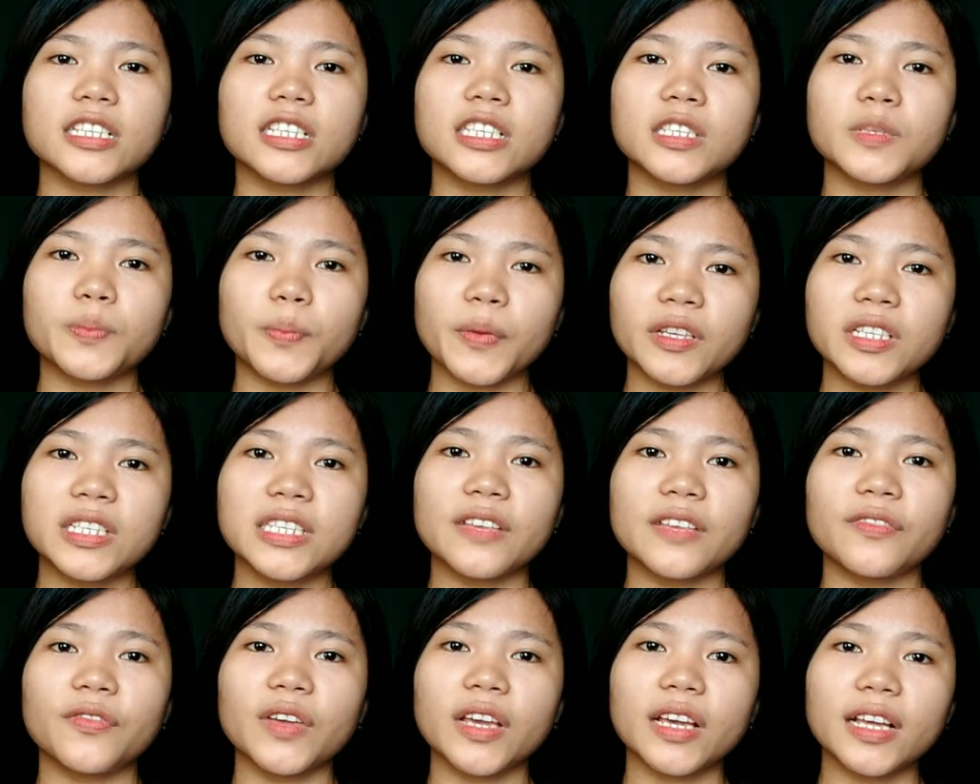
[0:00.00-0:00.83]

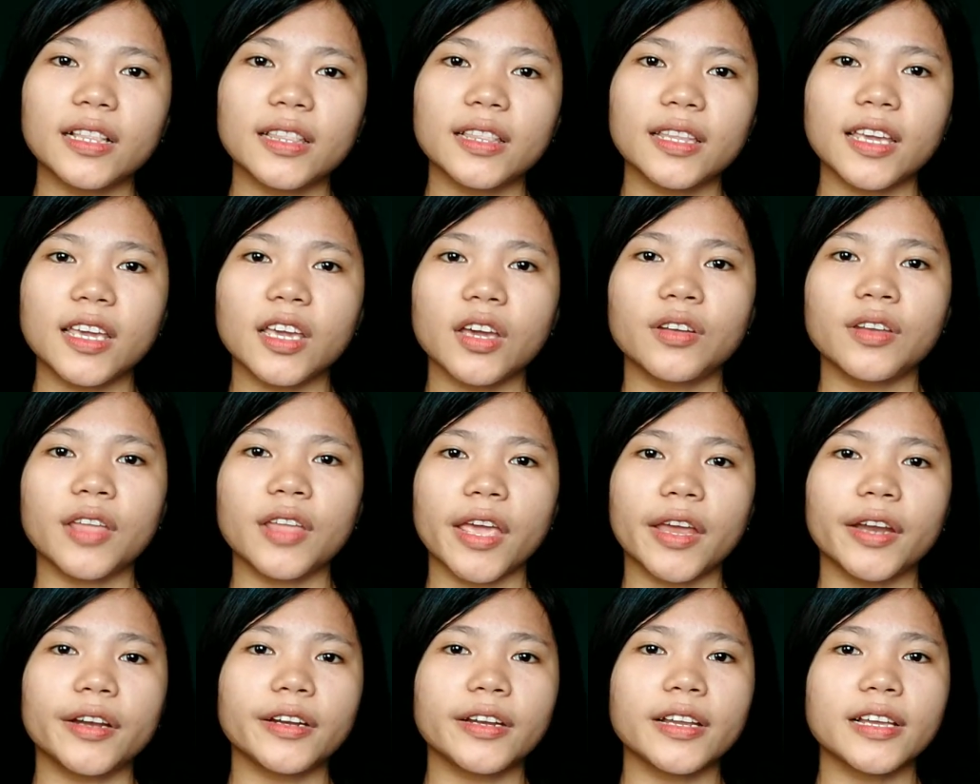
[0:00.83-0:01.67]
specifically on
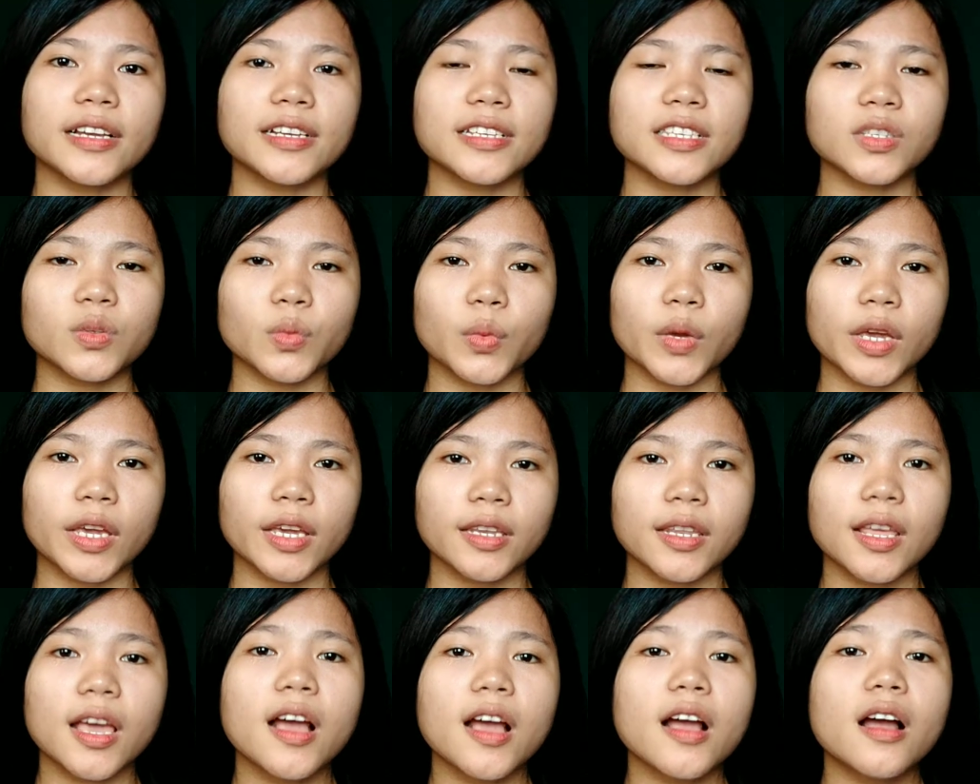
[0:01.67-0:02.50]
areas
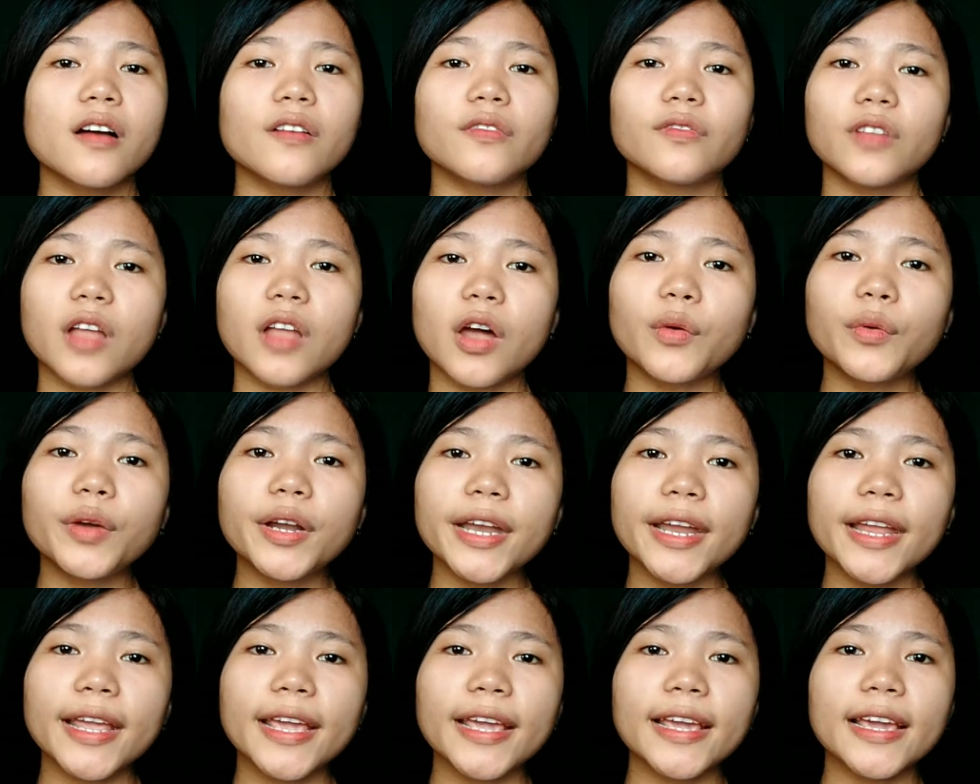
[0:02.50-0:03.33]
with
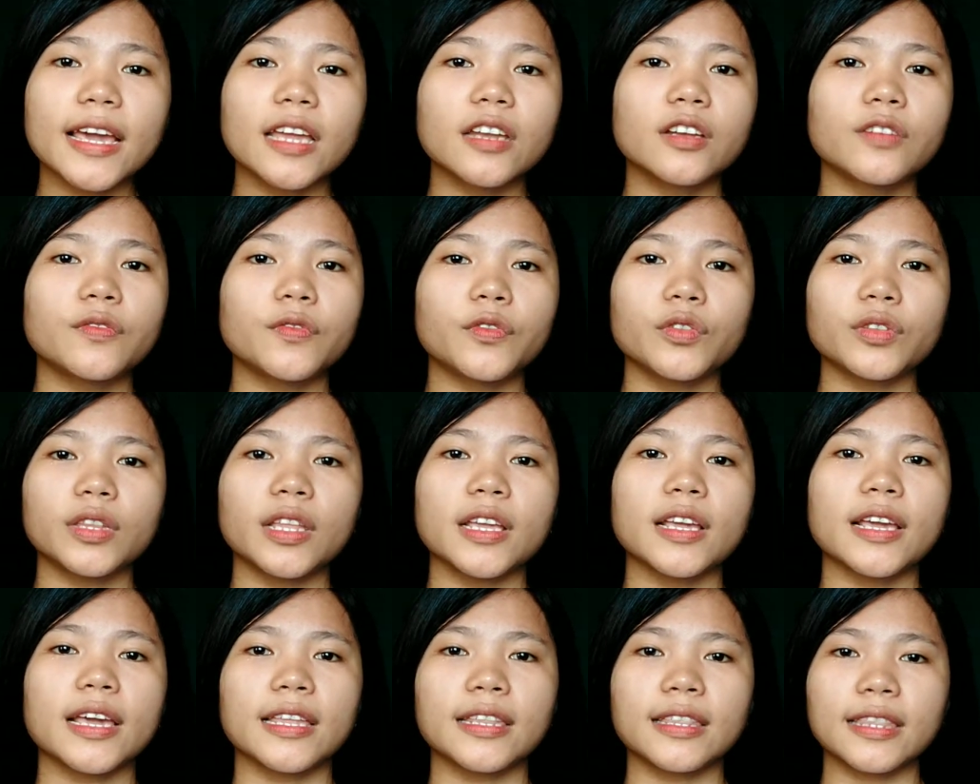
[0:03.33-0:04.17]
flowering and
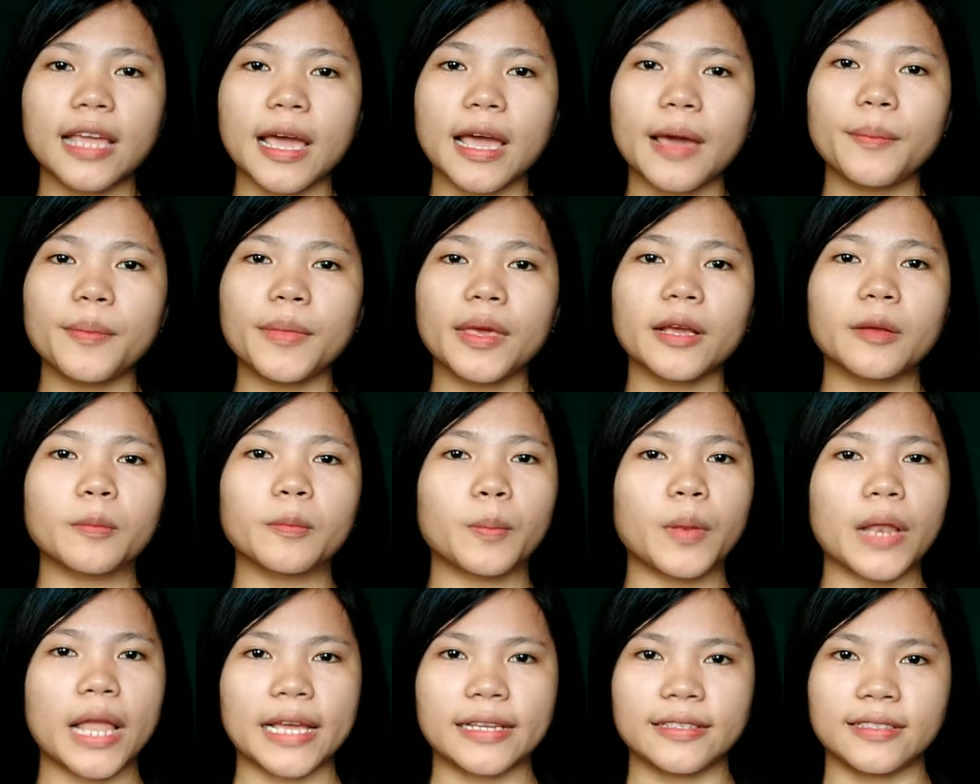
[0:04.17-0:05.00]
fruiting endemic
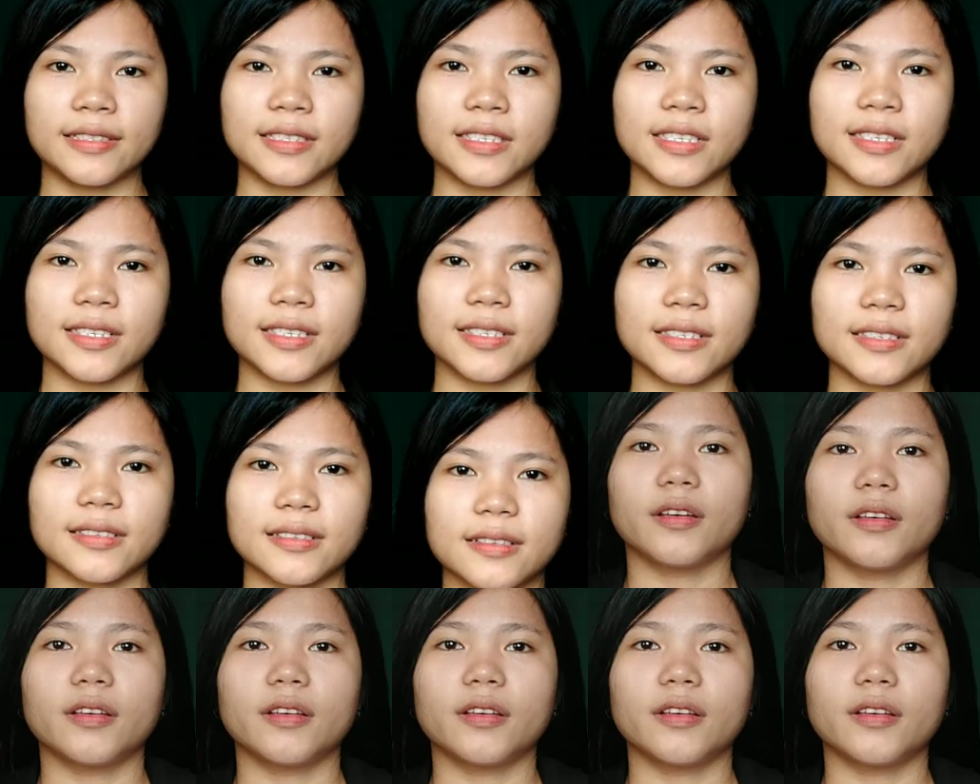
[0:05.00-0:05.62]
plants.